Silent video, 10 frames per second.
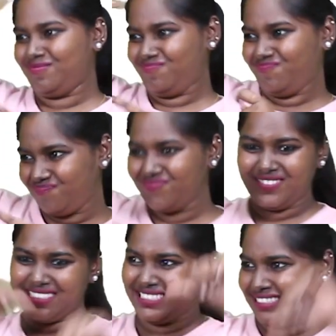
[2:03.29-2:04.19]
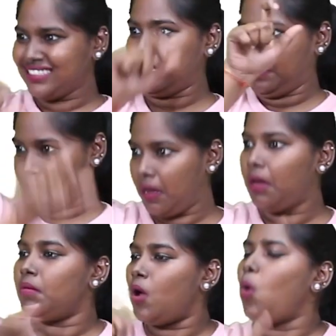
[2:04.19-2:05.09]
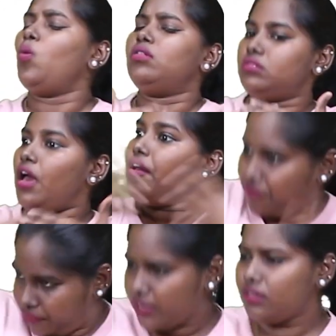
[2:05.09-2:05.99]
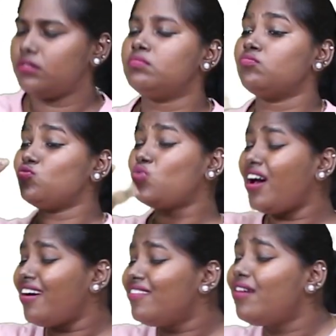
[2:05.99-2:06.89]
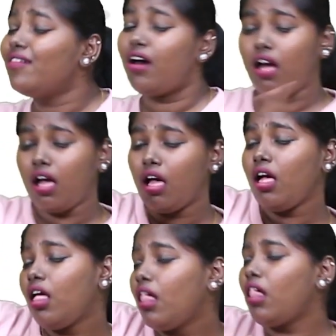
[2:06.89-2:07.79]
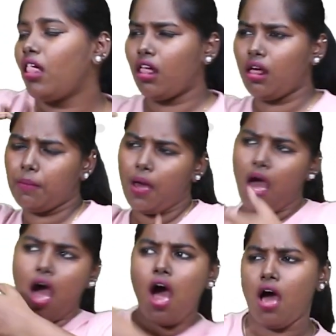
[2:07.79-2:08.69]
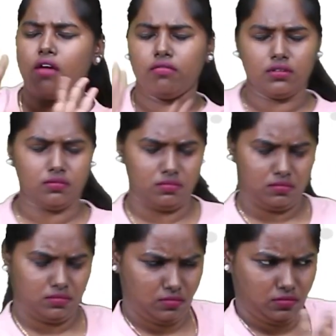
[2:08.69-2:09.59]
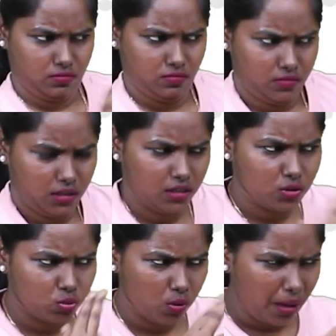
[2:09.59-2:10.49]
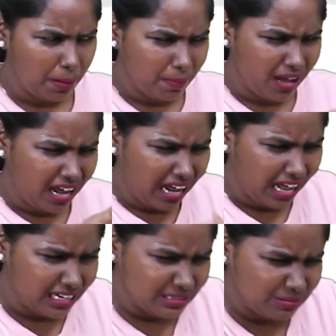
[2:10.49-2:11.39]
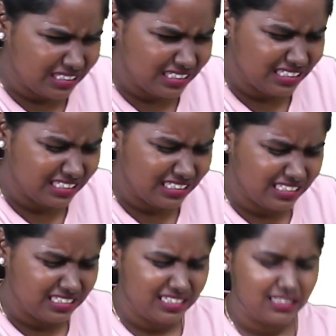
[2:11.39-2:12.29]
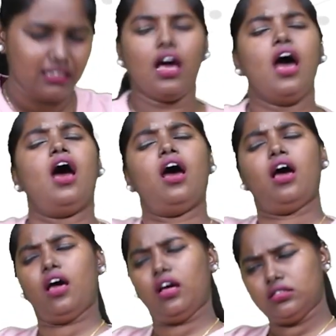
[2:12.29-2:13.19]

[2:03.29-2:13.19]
So neuroscientists study the effects different experiences like eating chocolate have on our brain. Wait, eating chocolate is an experience?